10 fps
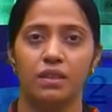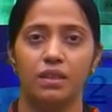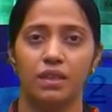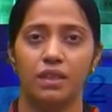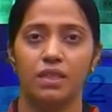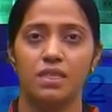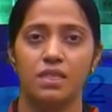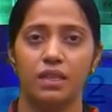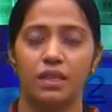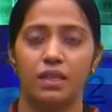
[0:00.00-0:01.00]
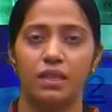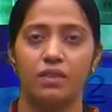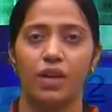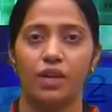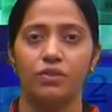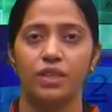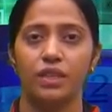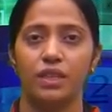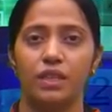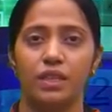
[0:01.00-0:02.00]
It is
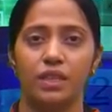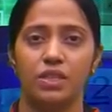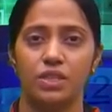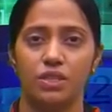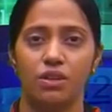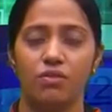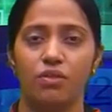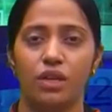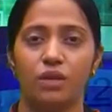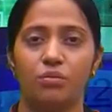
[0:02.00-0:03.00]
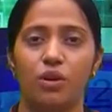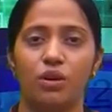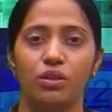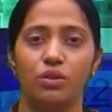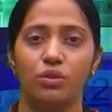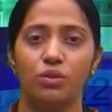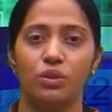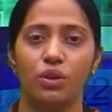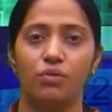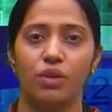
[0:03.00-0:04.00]
evaluate integration of 1 upon root
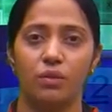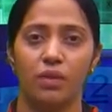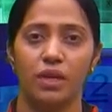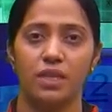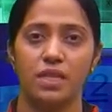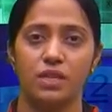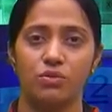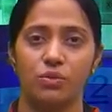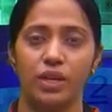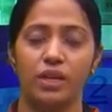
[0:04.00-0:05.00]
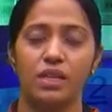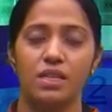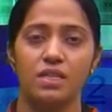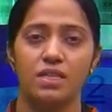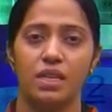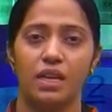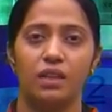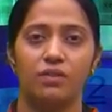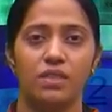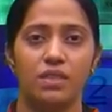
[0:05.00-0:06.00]
of 1 minus x square sin
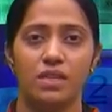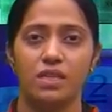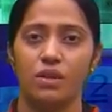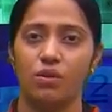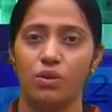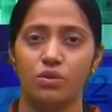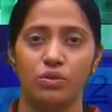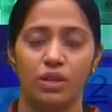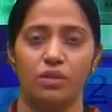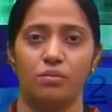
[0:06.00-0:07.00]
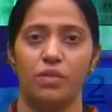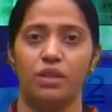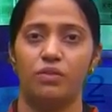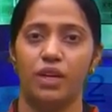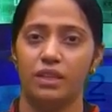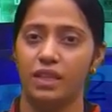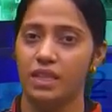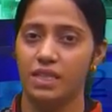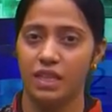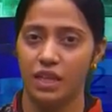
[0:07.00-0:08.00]
inverse x the whole square. But one thing
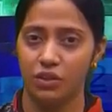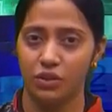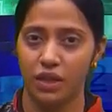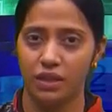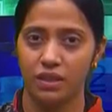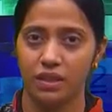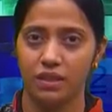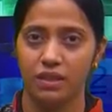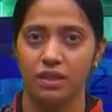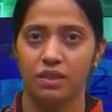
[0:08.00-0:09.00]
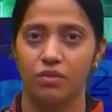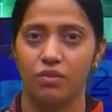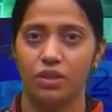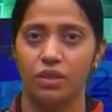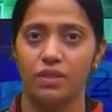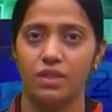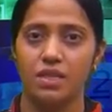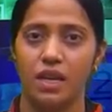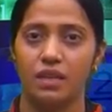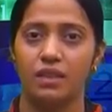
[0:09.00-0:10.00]
is clear to you, I think. Whatever the
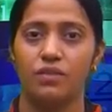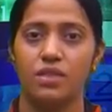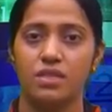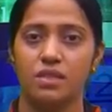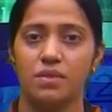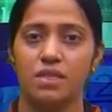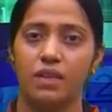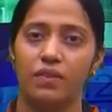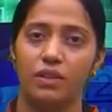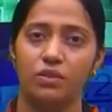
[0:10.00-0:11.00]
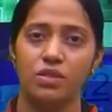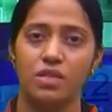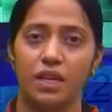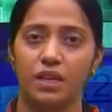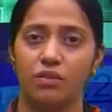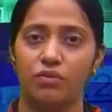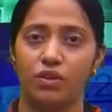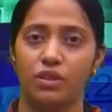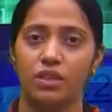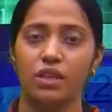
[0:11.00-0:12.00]
sin inverse term is given, use that term
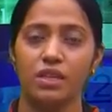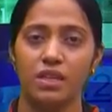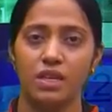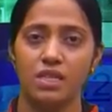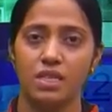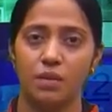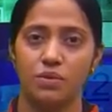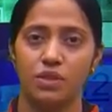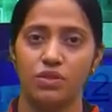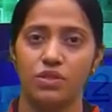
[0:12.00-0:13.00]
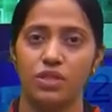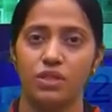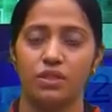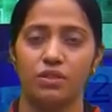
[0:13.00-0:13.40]
for the substitution. So